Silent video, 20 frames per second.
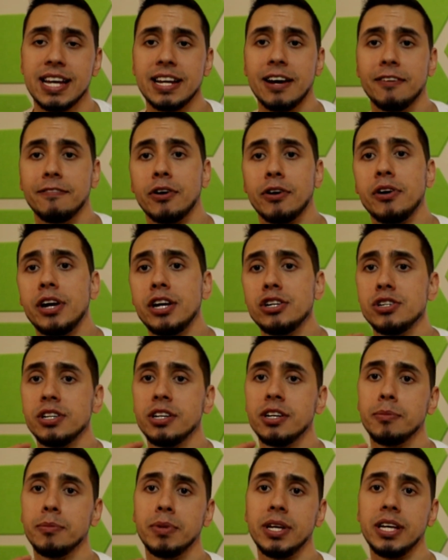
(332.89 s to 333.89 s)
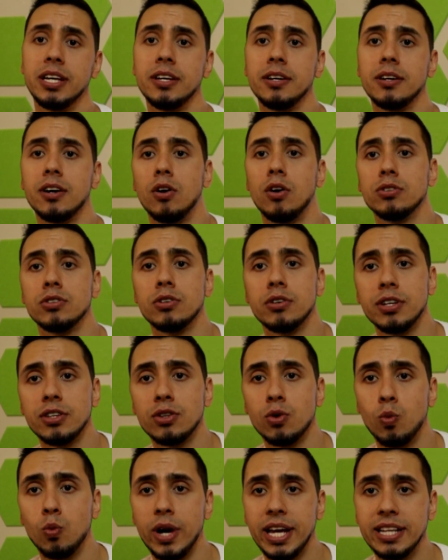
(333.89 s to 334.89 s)
Now, variation can be altering
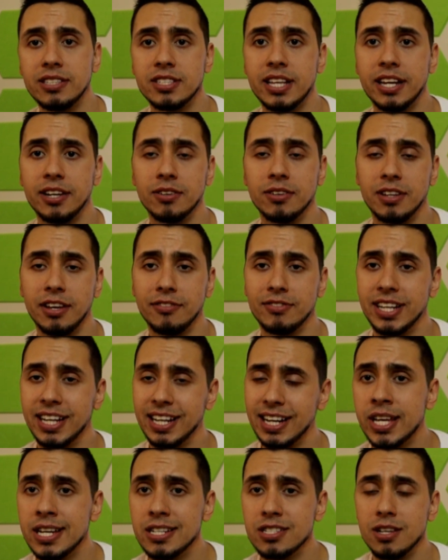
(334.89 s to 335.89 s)
the weights that you're lifting.